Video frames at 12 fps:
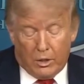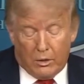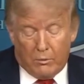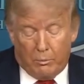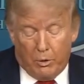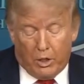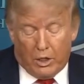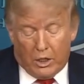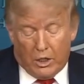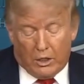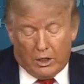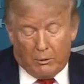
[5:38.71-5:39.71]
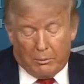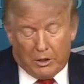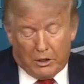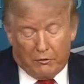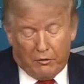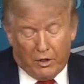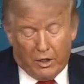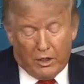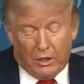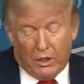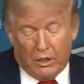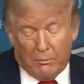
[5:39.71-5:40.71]
put it a little bit
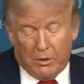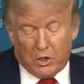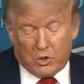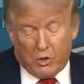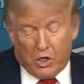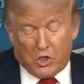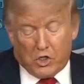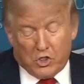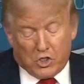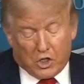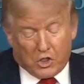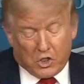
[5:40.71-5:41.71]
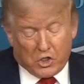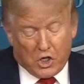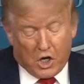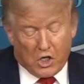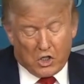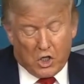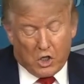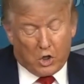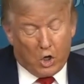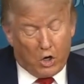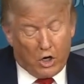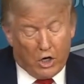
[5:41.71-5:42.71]
differently, the administration's exercised the
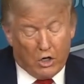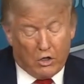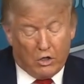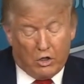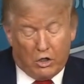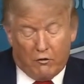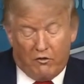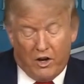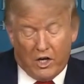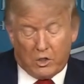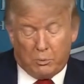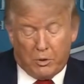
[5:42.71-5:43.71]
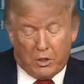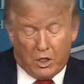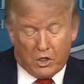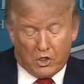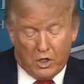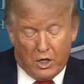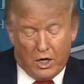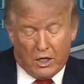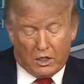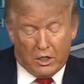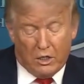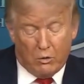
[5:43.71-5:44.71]
authority under the Defense Production
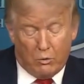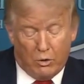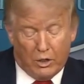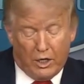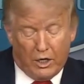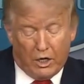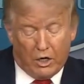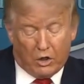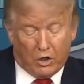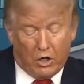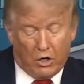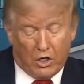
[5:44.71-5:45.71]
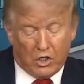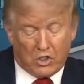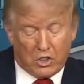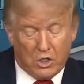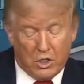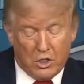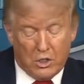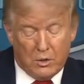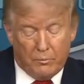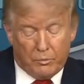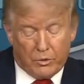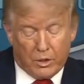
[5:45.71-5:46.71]
Act and related authorities
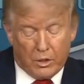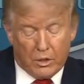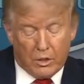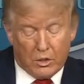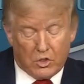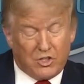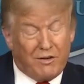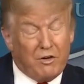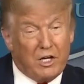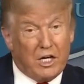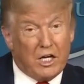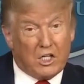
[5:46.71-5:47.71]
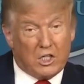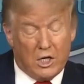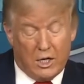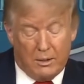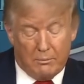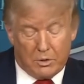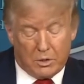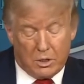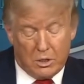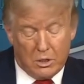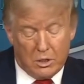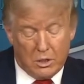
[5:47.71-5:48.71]
78 times.
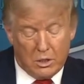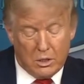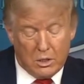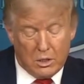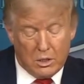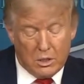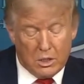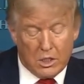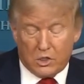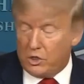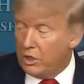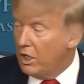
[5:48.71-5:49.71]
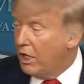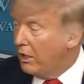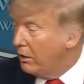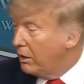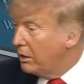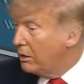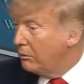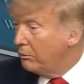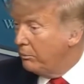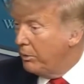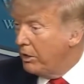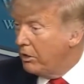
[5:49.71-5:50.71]
That's a lot,
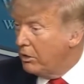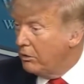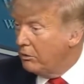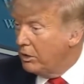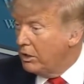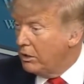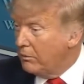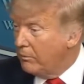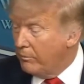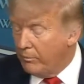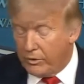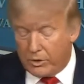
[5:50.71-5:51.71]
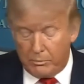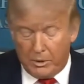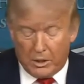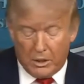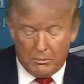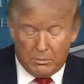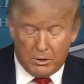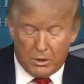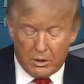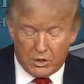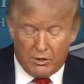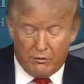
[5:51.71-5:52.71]
Peter, right? It's a big number,
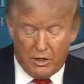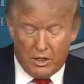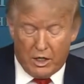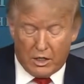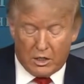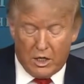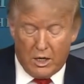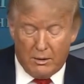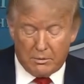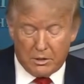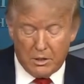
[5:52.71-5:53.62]
78 times.